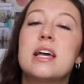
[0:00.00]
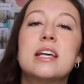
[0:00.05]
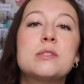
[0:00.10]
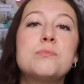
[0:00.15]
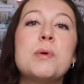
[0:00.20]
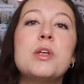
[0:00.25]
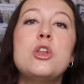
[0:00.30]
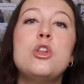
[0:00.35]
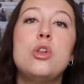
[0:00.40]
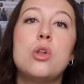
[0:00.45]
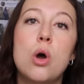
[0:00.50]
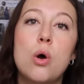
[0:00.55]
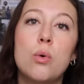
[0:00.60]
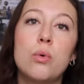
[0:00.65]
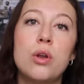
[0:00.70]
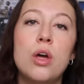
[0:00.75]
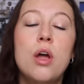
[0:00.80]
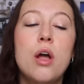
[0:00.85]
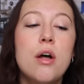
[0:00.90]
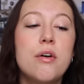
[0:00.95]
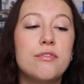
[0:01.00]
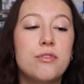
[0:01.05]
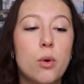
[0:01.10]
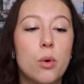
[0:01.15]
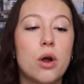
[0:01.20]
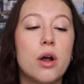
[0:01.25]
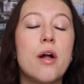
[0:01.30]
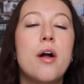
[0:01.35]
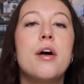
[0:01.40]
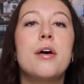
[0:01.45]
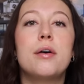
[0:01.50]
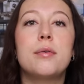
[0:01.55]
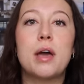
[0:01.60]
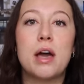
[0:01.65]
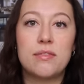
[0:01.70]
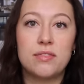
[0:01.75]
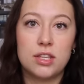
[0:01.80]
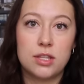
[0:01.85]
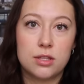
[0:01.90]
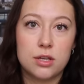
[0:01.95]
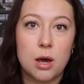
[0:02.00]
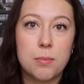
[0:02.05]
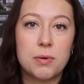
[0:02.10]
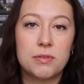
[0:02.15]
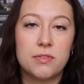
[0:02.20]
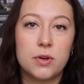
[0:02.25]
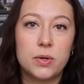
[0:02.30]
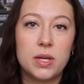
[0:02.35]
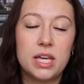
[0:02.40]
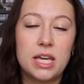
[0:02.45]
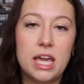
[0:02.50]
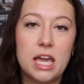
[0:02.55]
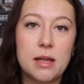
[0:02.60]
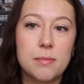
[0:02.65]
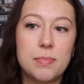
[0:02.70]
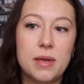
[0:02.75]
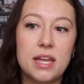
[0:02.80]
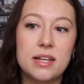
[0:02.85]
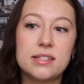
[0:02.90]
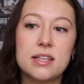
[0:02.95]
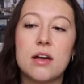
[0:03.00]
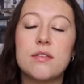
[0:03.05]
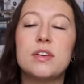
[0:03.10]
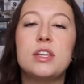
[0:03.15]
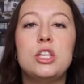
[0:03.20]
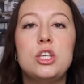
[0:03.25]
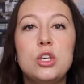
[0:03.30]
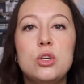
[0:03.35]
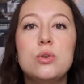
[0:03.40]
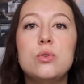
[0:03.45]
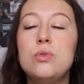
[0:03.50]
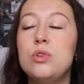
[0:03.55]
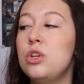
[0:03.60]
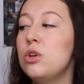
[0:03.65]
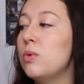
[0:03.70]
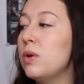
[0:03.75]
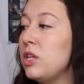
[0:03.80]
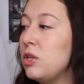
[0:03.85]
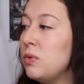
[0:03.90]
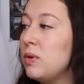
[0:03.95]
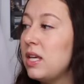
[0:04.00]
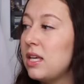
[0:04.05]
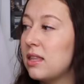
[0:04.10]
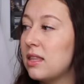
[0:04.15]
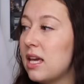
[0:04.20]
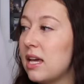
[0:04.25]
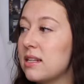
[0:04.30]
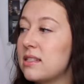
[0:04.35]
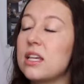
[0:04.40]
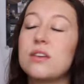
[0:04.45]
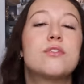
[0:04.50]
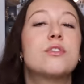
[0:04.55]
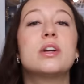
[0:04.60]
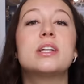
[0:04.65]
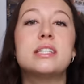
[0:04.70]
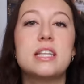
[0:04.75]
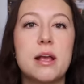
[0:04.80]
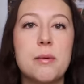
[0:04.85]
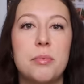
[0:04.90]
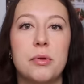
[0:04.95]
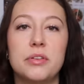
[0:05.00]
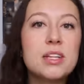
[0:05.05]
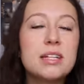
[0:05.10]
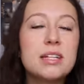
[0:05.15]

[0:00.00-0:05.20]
has been known for having thought-provoking campaigns, having new and unique things. Like, for example,